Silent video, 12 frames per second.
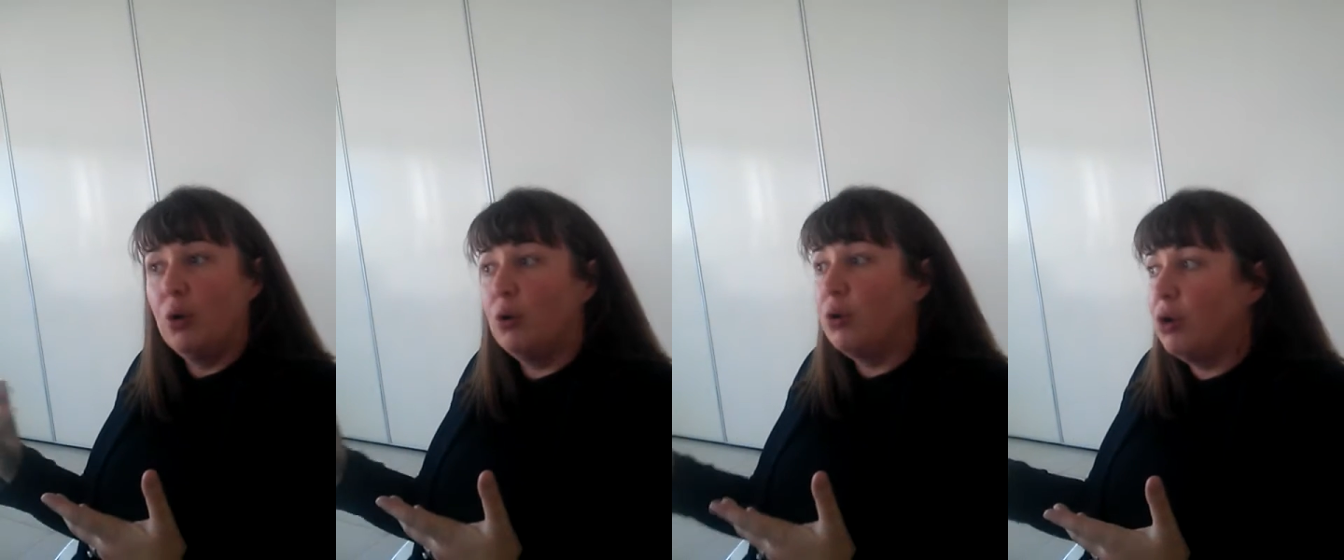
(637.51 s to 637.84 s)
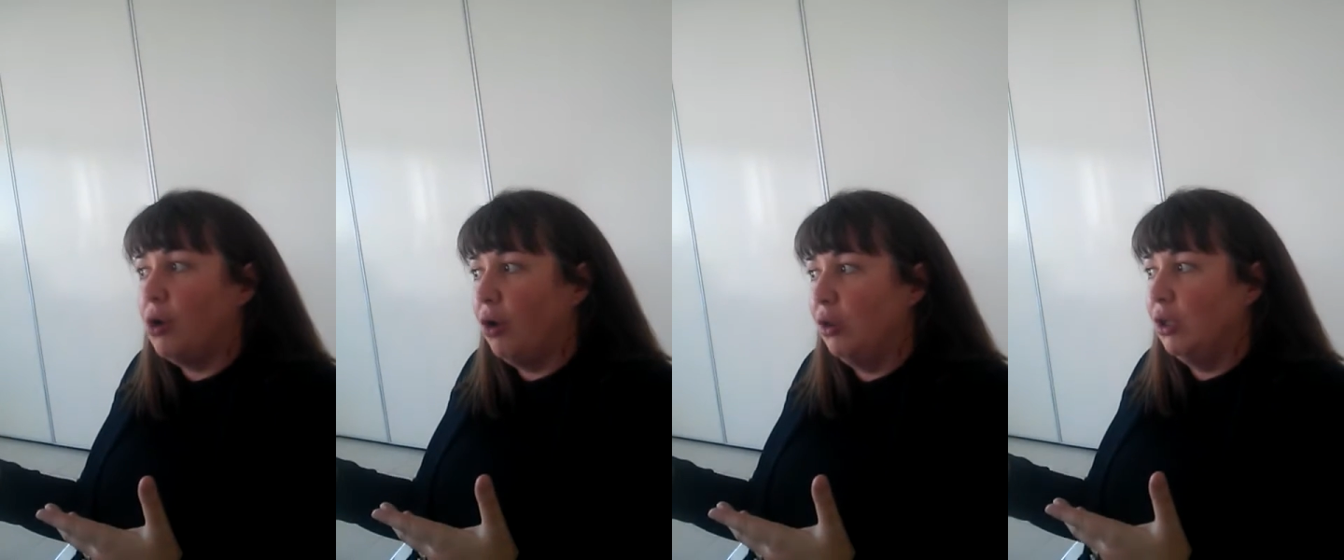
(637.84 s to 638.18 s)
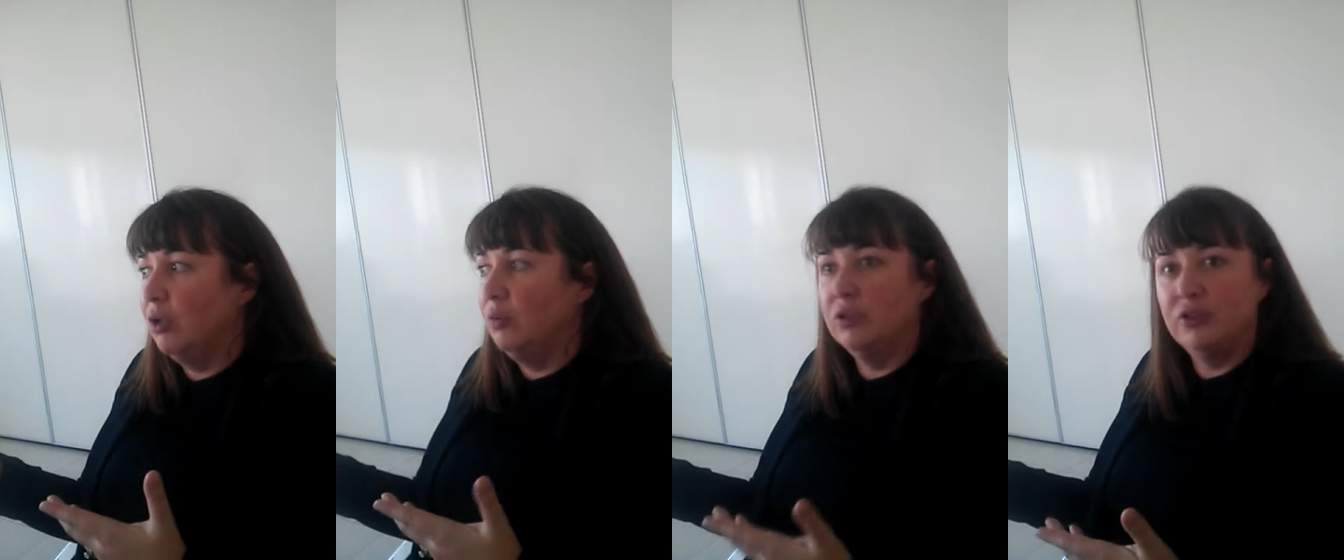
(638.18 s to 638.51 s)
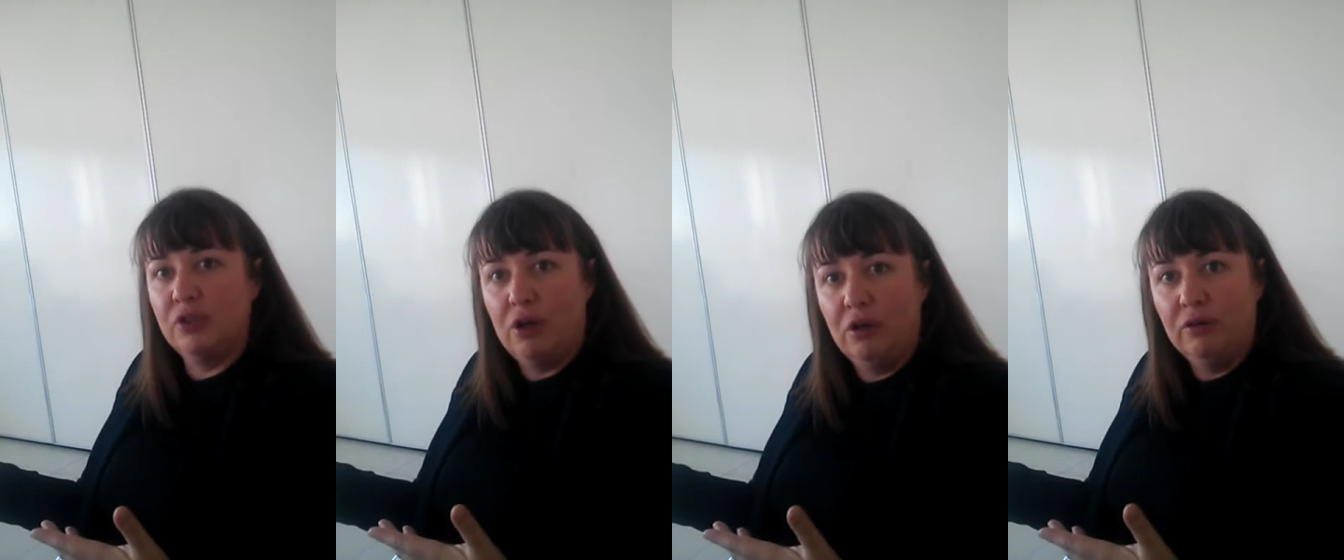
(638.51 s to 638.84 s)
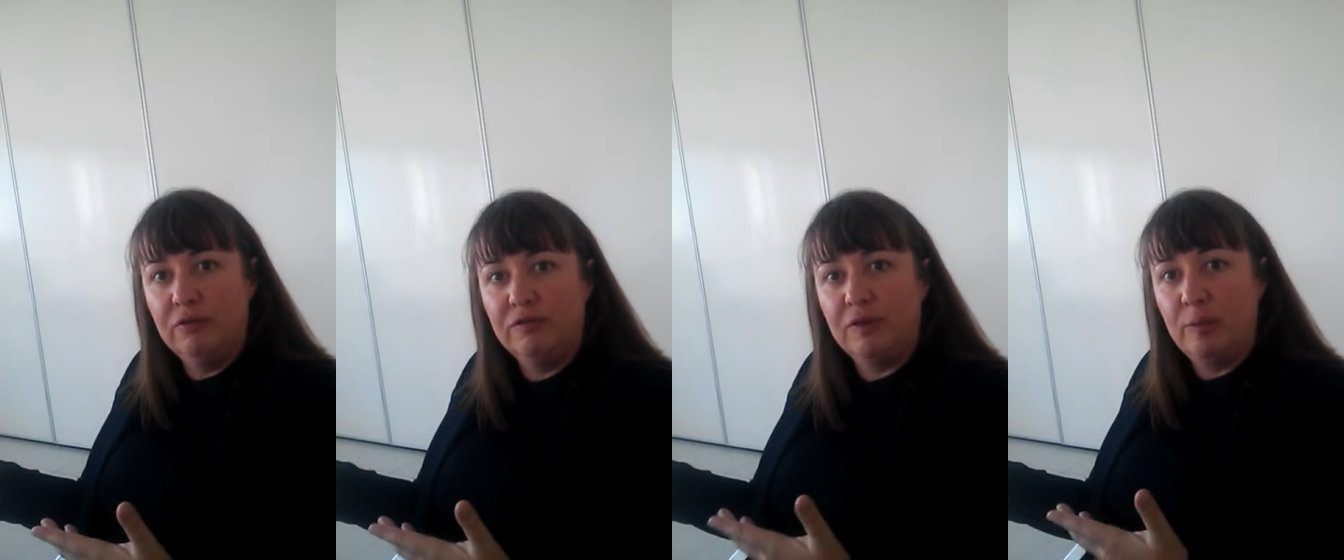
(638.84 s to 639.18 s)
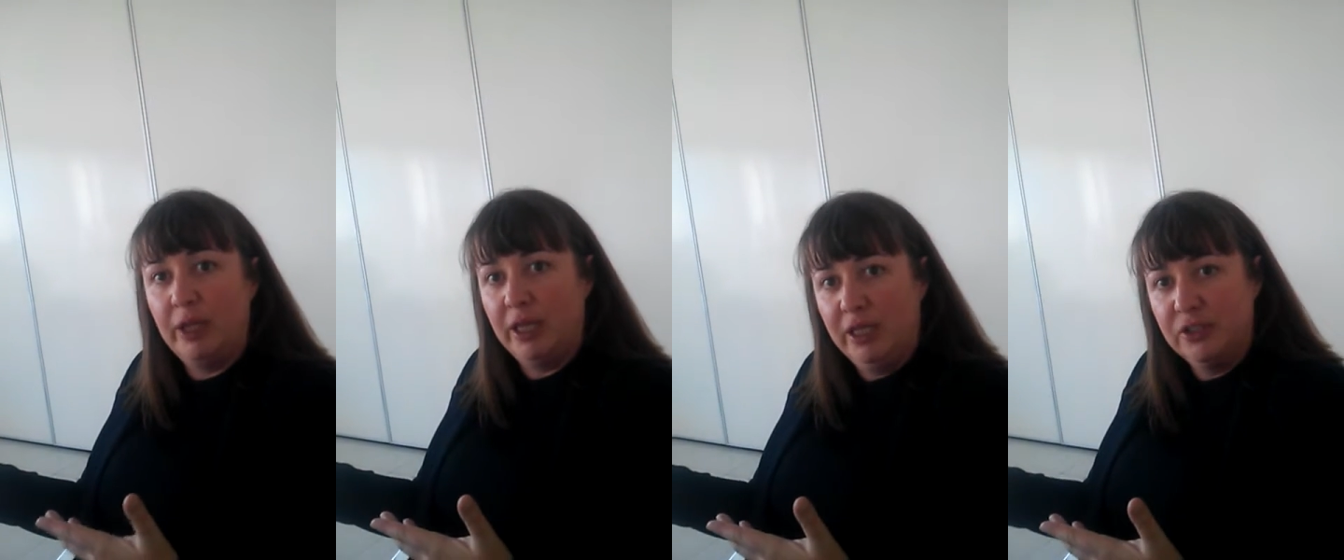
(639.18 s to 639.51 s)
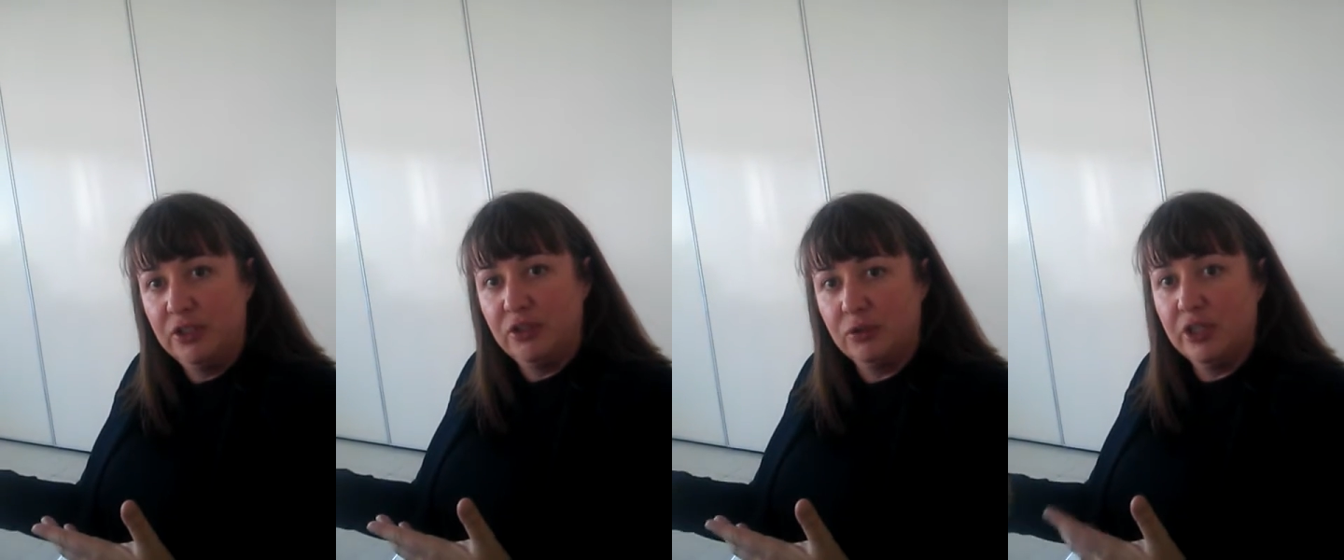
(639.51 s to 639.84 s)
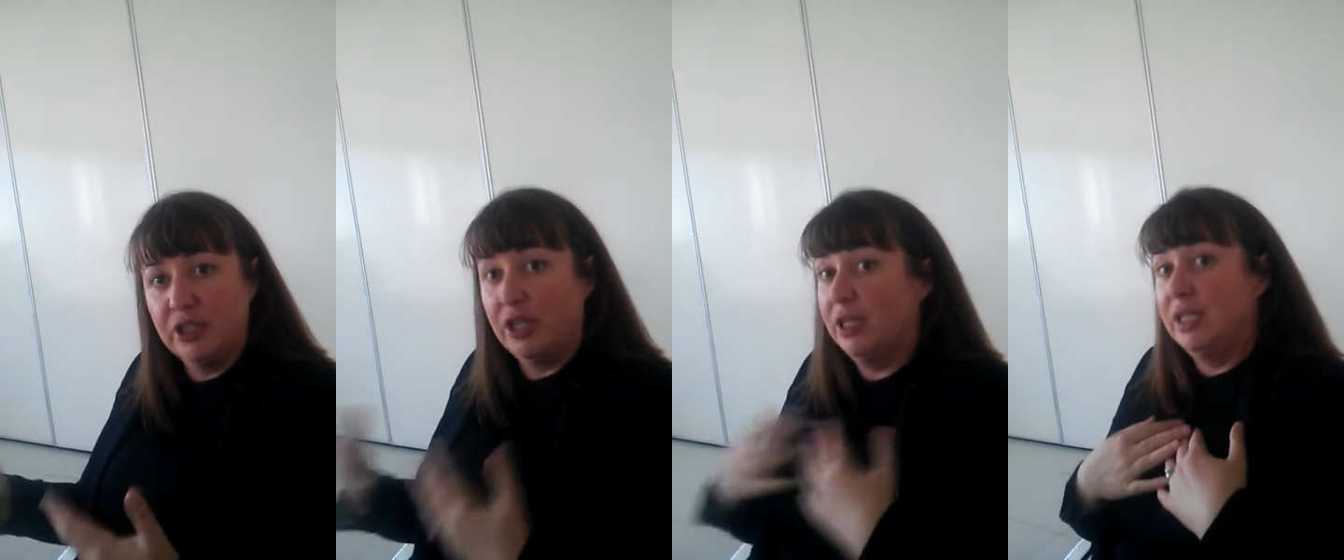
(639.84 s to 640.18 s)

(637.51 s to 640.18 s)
Coca-Cola will solve from Atlanta, Georgia.